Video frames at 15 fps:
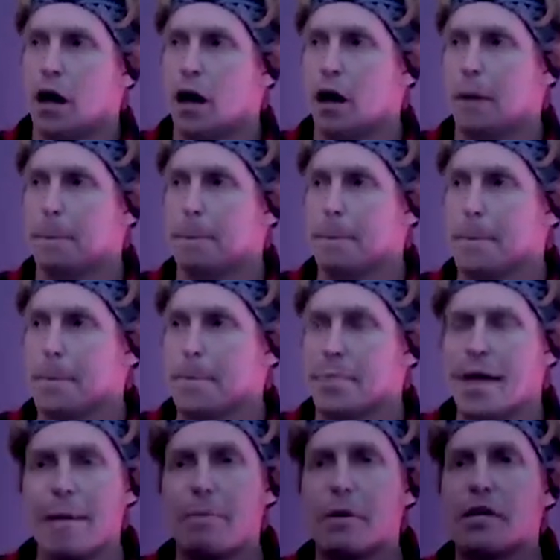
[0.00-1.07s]
Um,
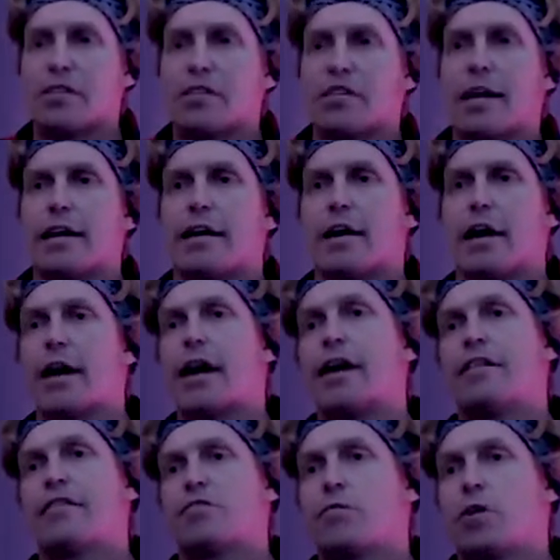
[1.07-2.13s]
that being said,
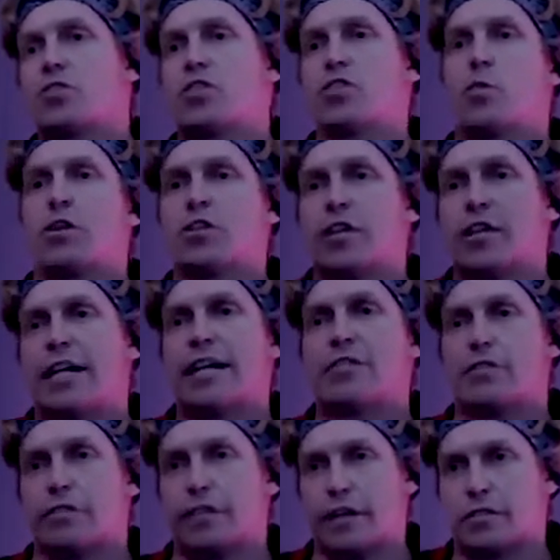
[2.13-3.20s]
as far as this question and
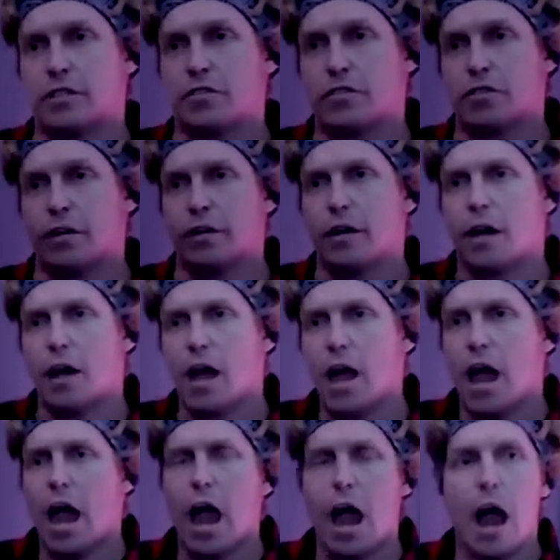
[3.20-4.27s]
answer thing is concerned,
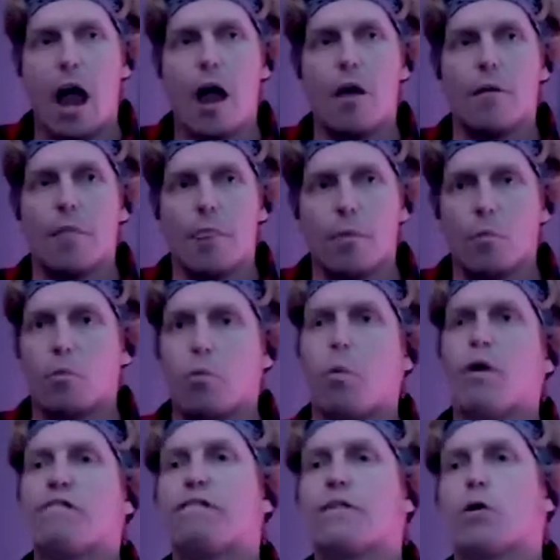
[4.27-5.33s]

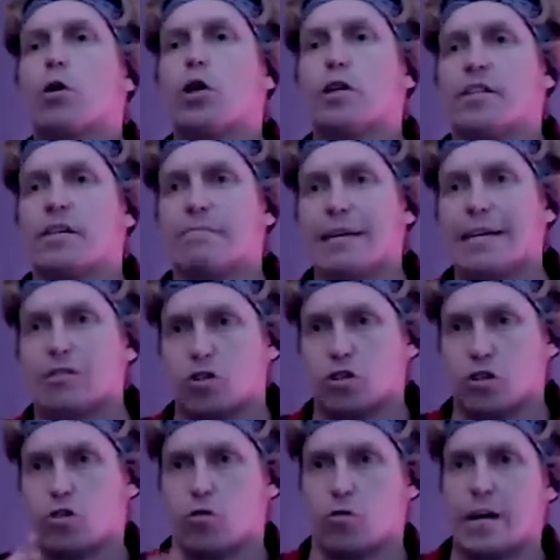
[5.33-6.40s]
what felt good to me is
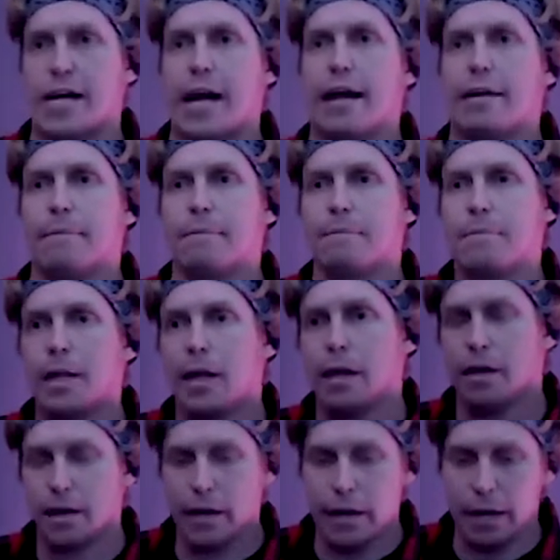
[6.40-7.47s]
to create,
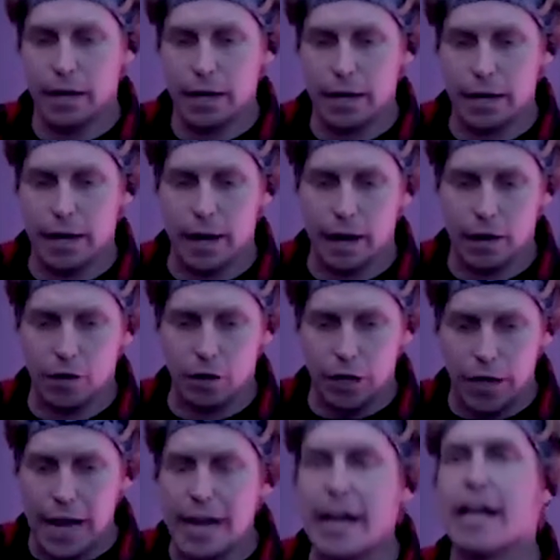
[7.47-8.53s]

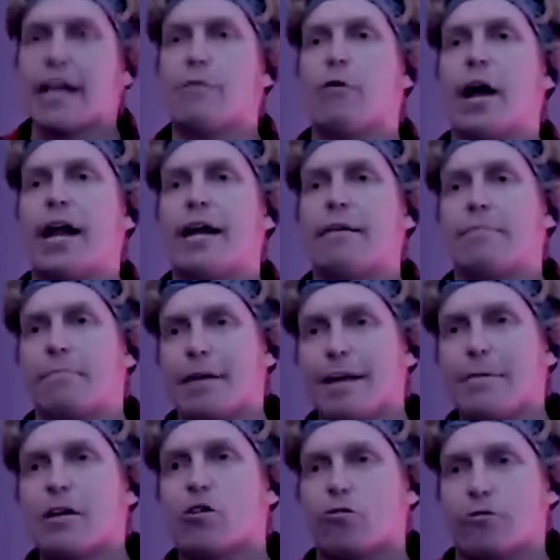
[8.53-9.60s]
and any and
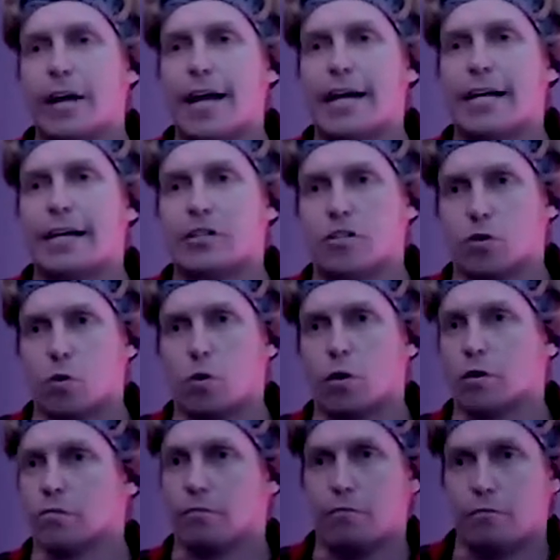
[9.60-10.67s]
maybe creating is
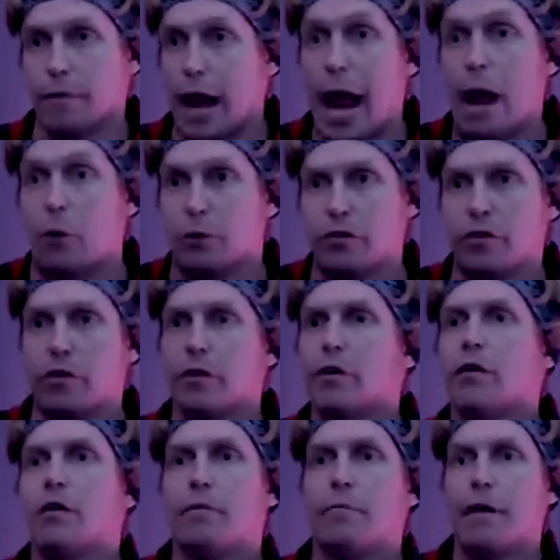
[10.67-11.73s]
your out.
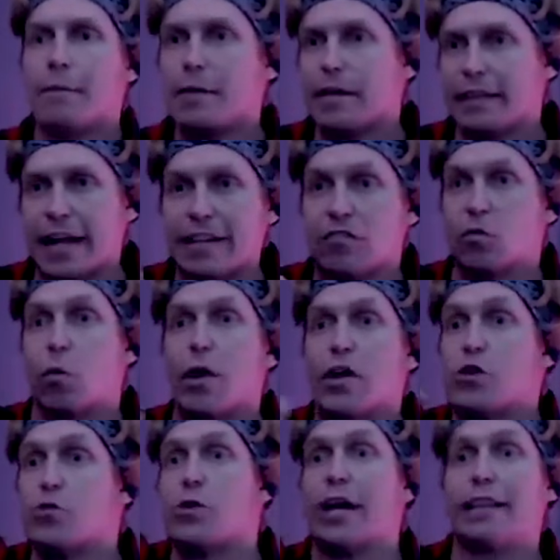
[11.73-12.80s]
Maybe that's the way
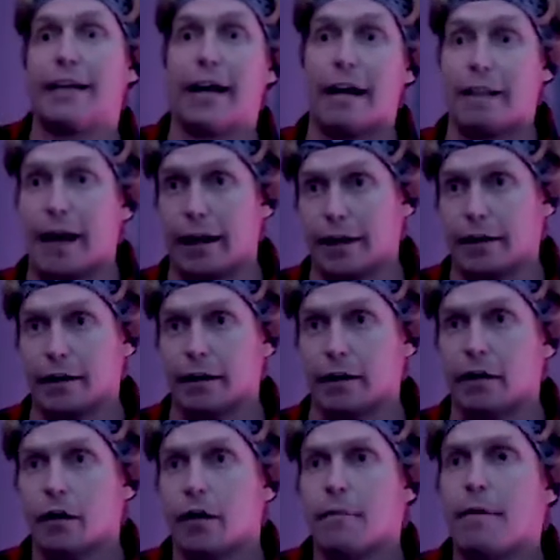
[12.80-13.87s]
you get the hell out of
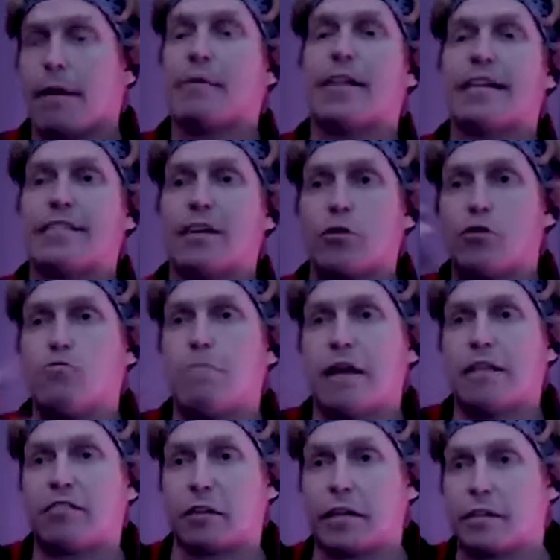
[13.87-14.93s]
here. Maybe that's how you
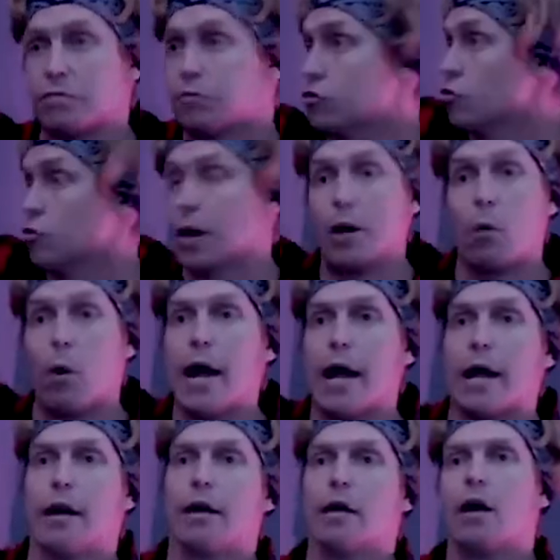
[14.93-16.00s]
mentally stray
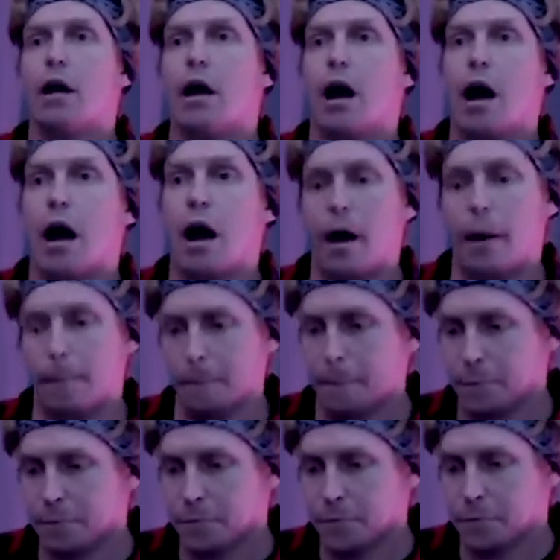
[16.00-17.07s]
away.
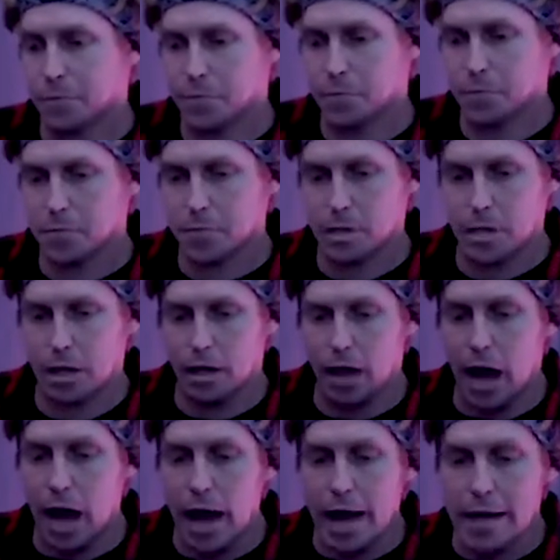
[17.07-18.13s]
Um,
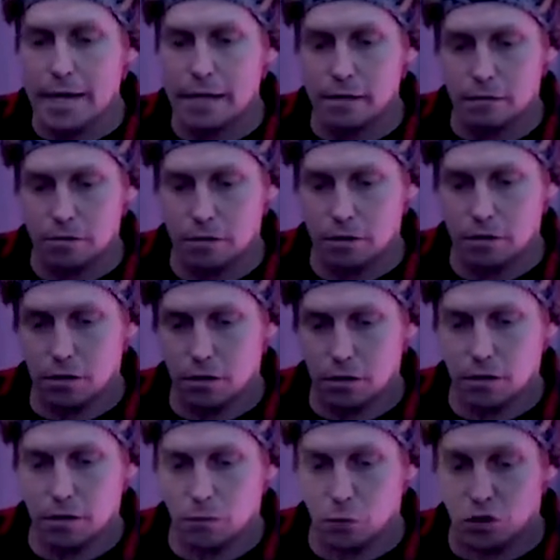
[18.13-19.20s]
I
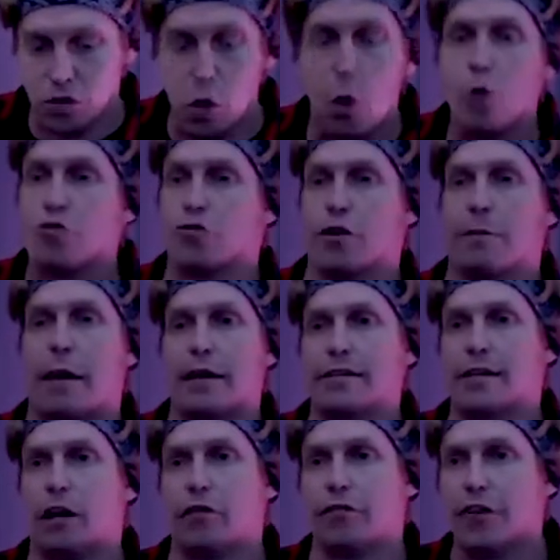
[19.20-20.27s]
was torturing
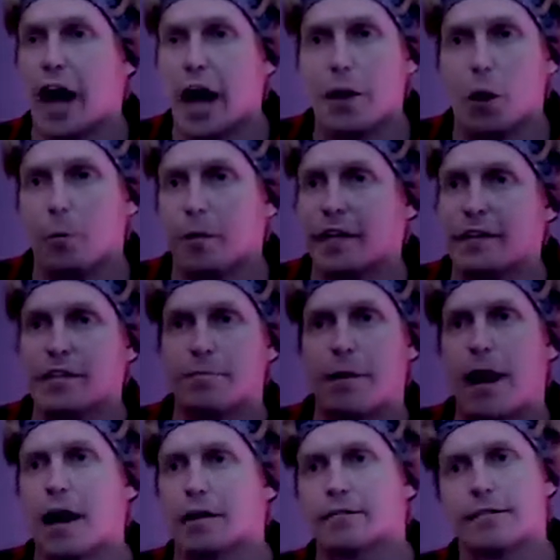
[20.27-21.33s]
myself not opening this
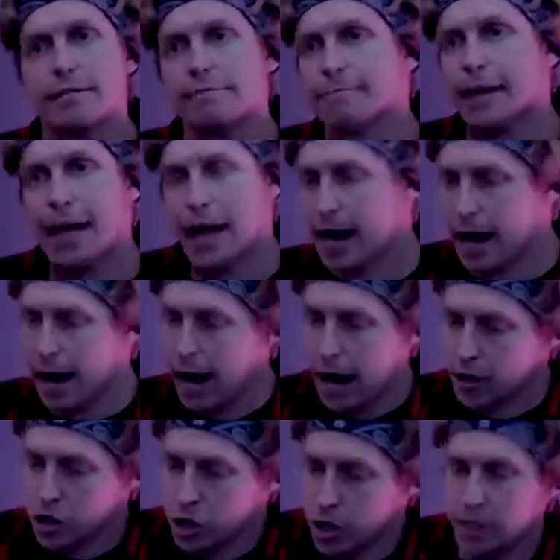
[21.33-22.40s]
box.
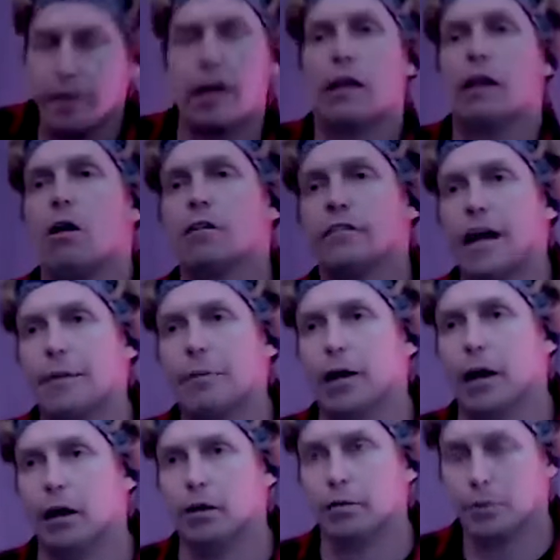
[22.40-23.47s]
I, I should have a long time
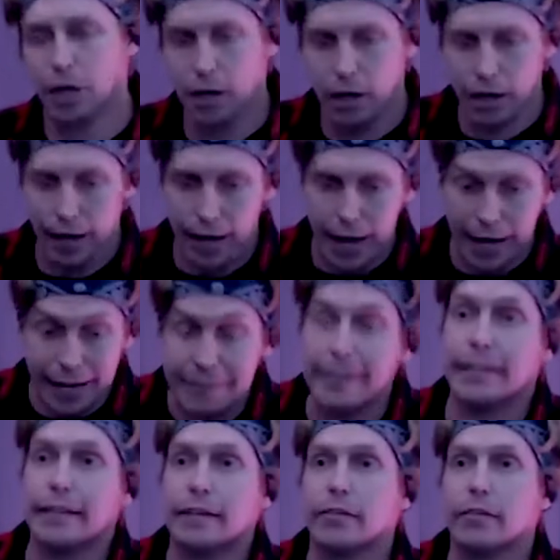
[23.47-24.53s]
ago, and I
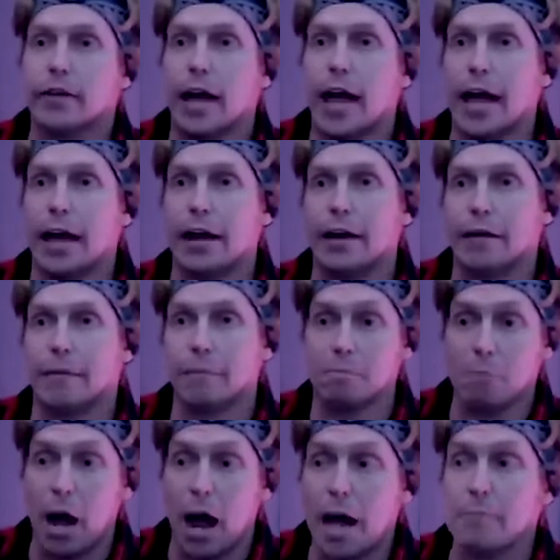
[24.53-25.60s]
didn't.
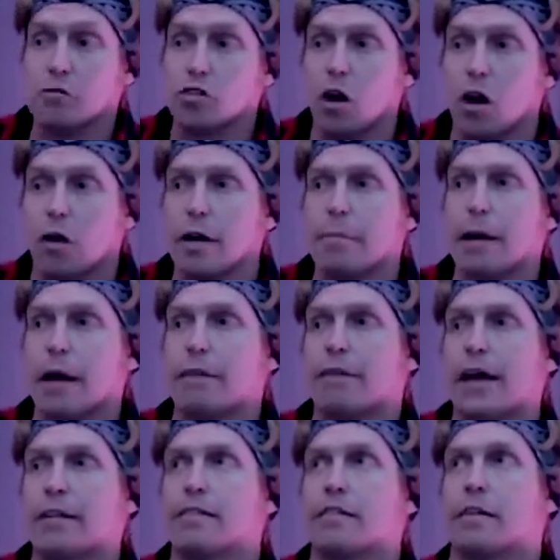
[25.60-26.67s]
And I'm sorry about
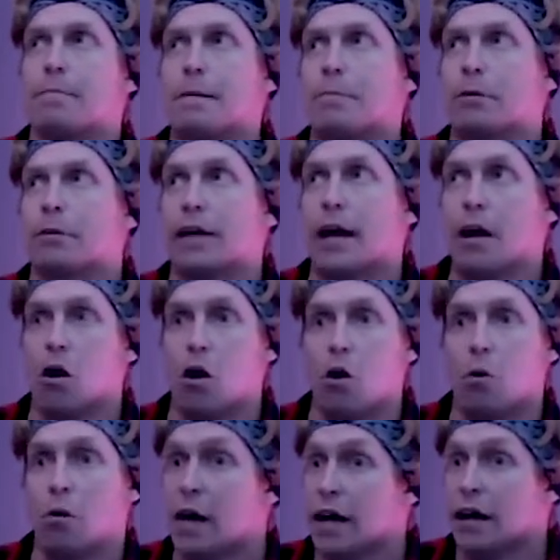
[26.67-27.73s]
that to the people that I
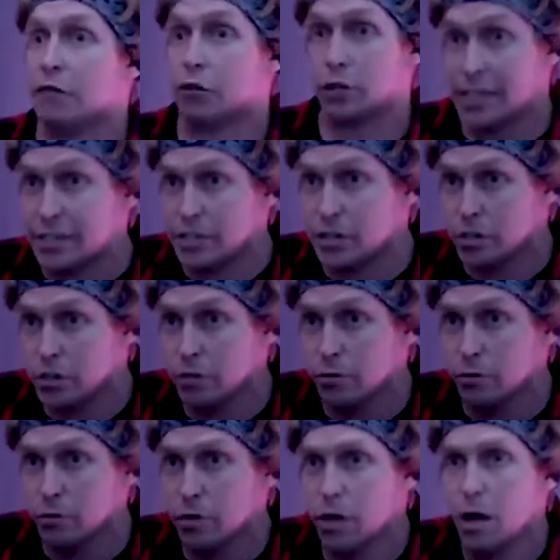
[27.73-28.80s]
owe a lot of releases
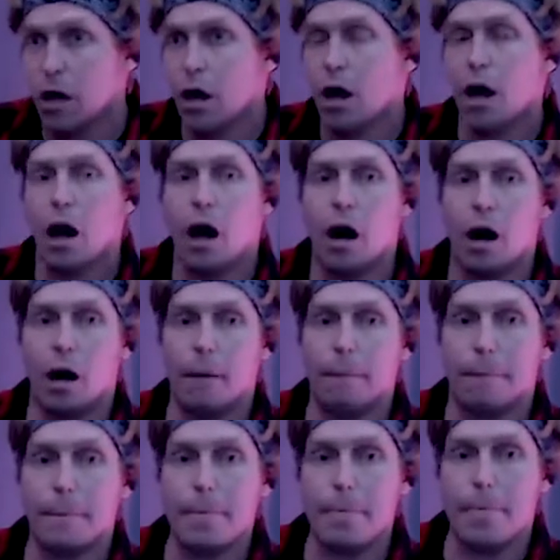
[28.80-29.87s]
to.
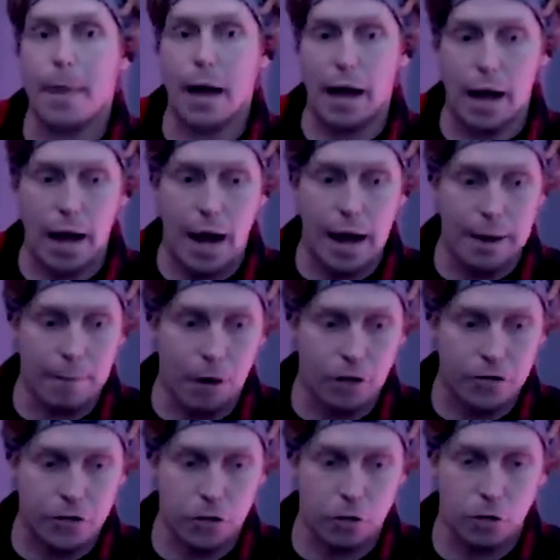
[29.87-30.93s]
Um, I'm
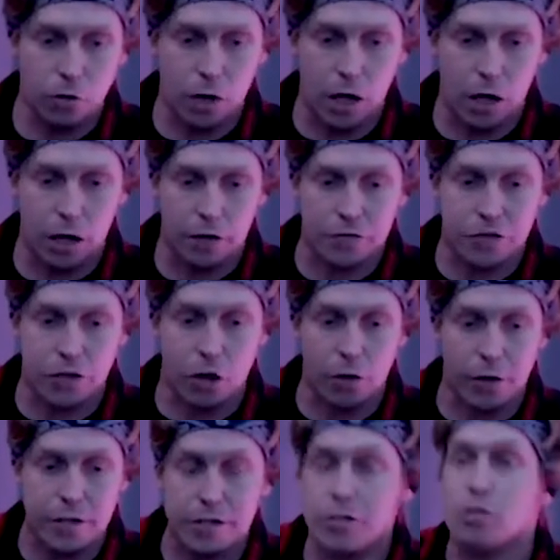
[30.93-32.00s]
also uh,
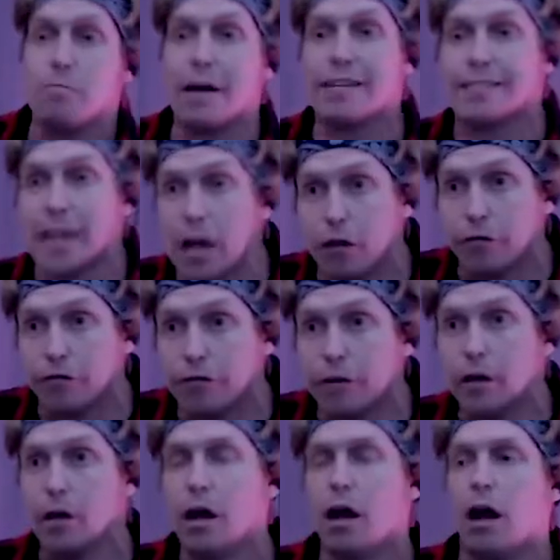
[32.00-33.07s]
sorry to myself,
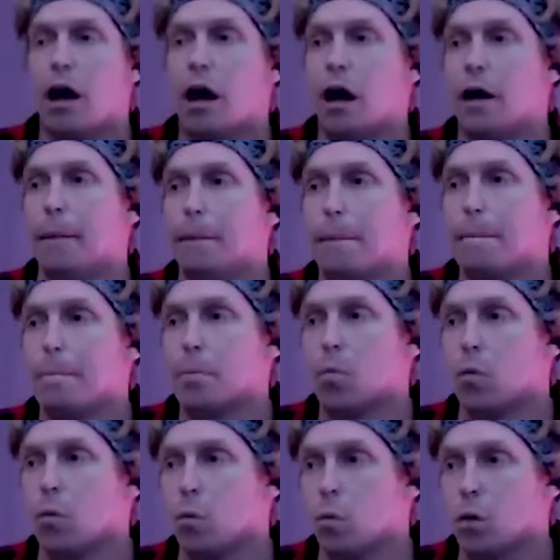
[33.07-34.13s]

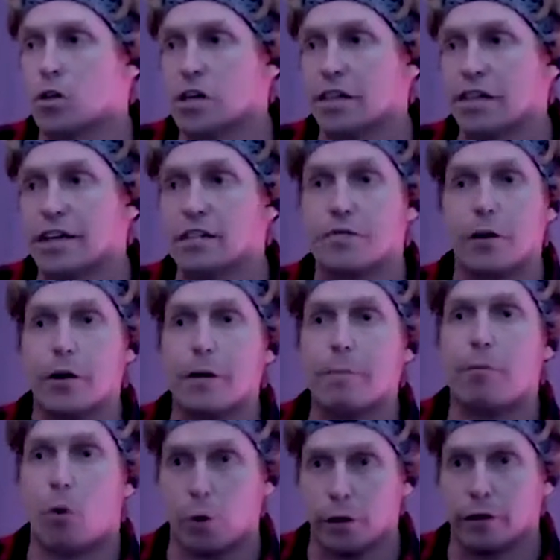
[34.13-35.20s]
um, which I think is very
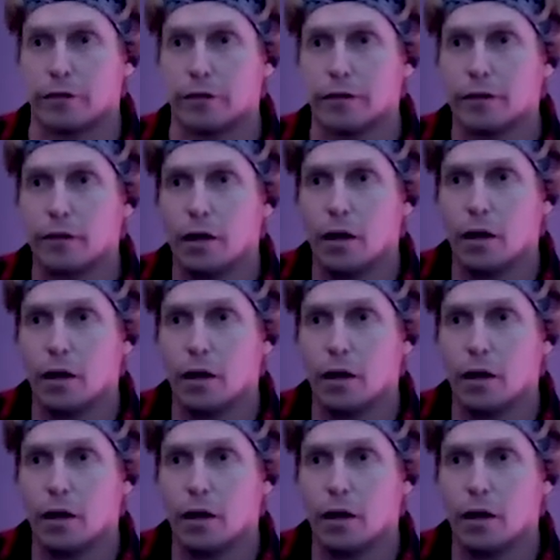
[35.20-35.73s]
important.